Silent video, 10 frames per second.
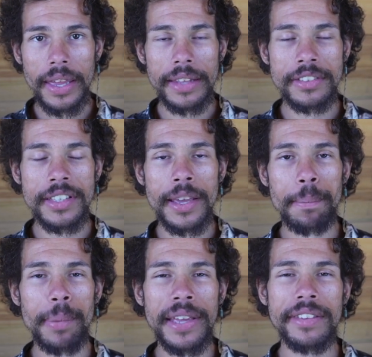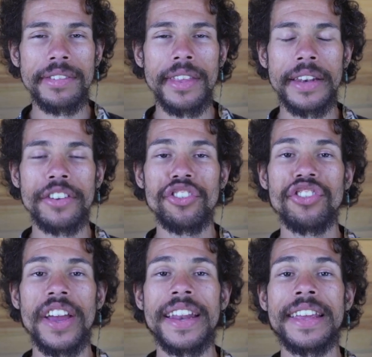It's the abyss that is
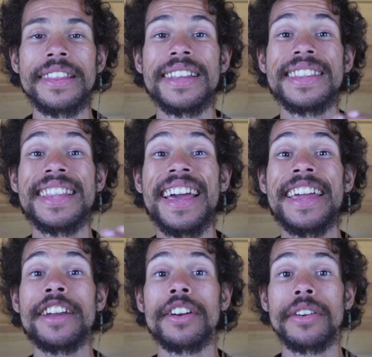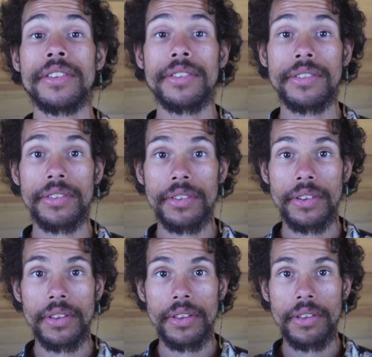shedding the layers
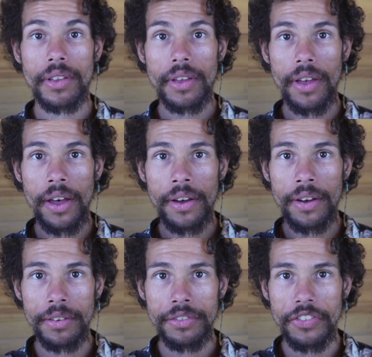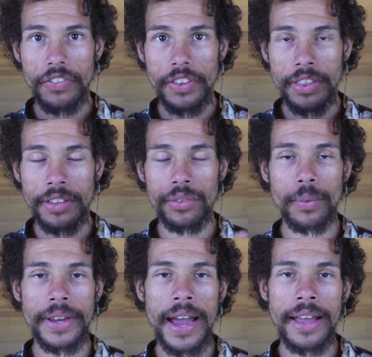of this
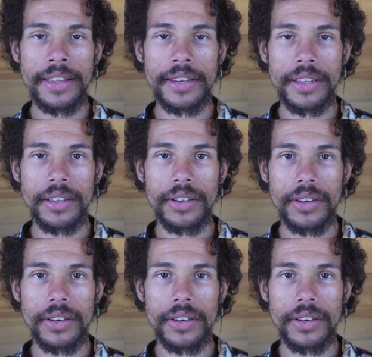reality,